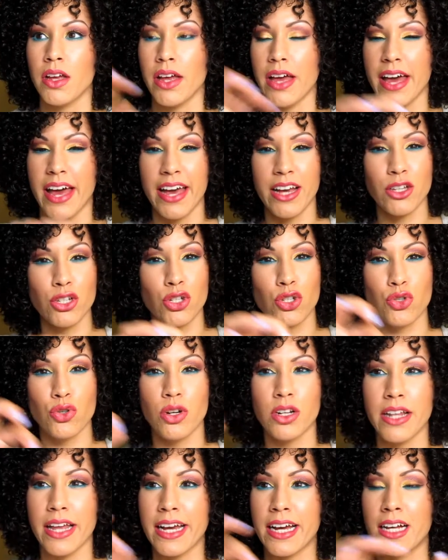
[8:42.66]

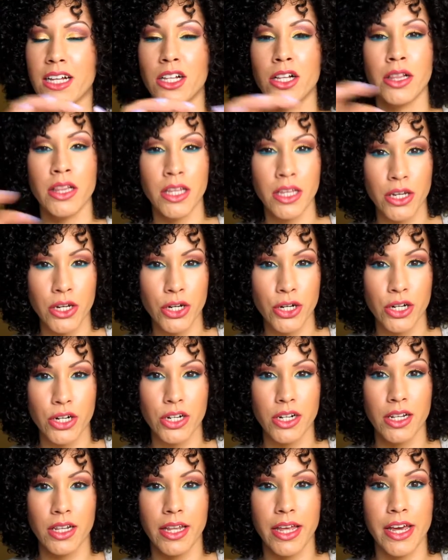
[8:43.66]
extra like
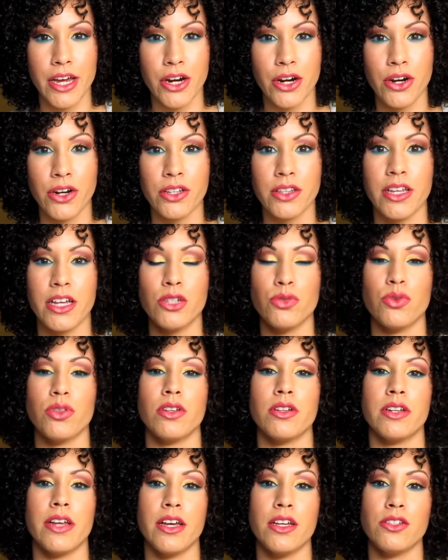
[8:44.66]
clear layer, that's what
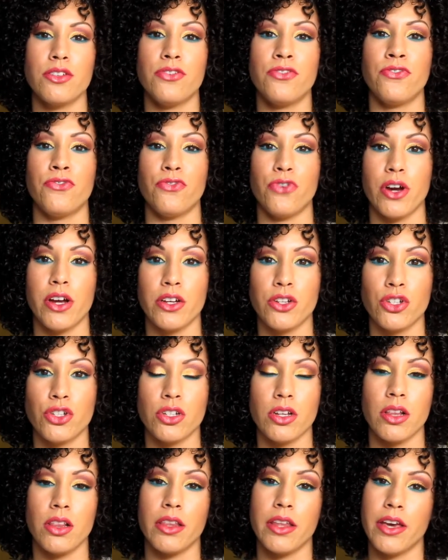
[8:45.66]
the nice
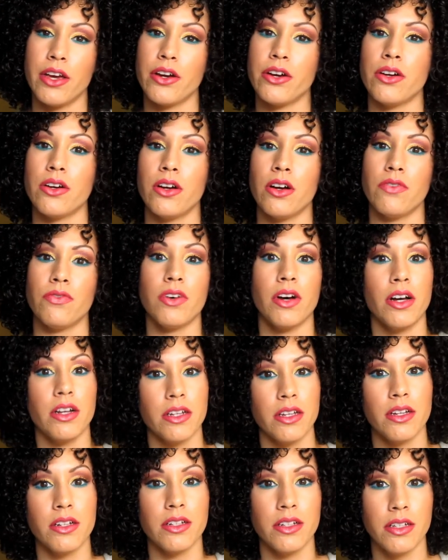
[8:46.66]
fresh layer of
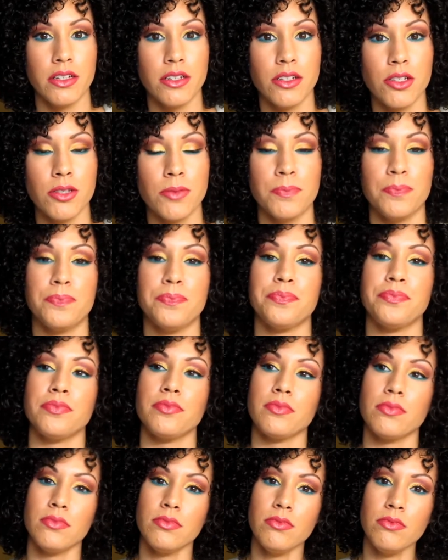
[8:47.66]
onion is.
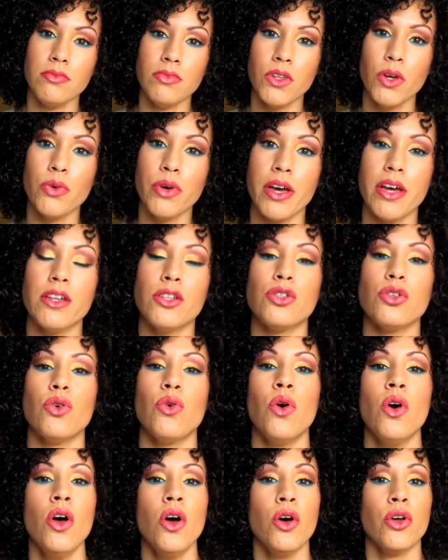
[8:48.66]
Okay,
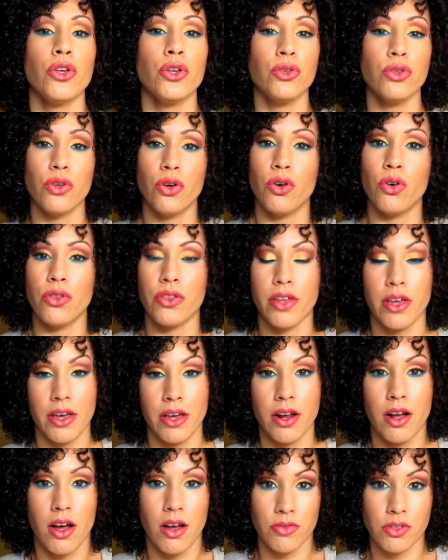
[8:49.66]
so
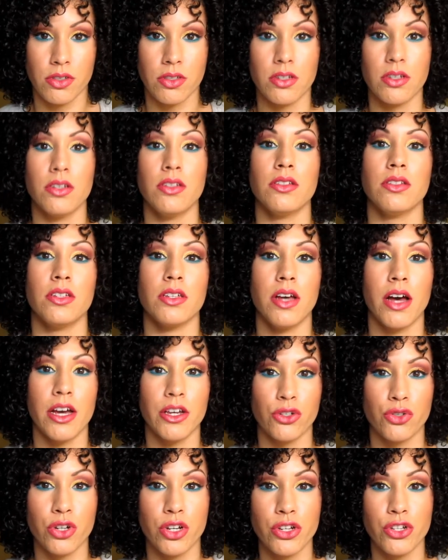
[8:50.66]
that obviously
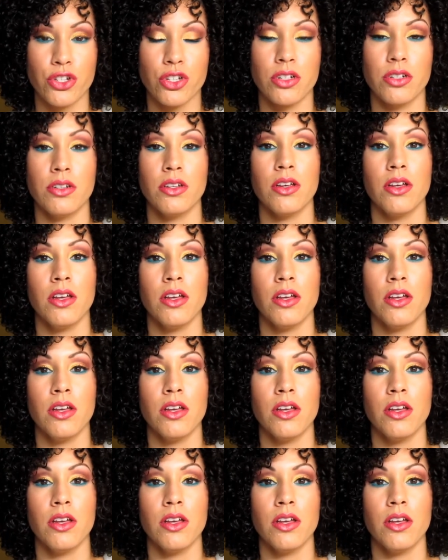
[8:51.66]
dehydration